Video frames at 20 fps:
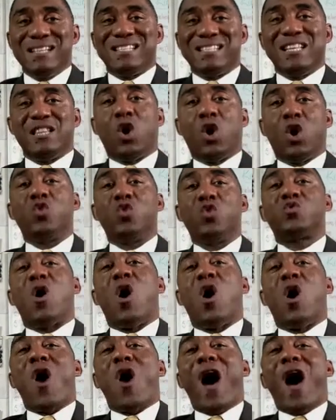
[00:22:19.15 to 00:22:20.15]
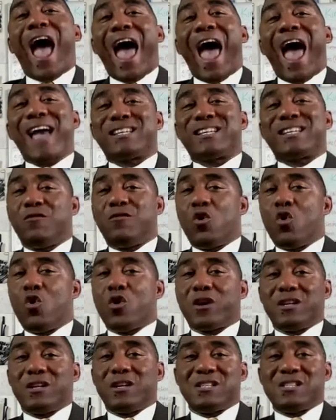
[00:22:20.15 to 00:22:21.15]
See, those were all active
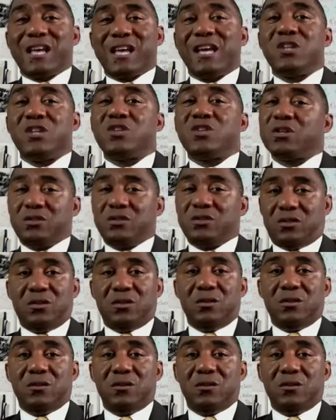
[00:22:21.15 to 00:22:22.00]
organizations.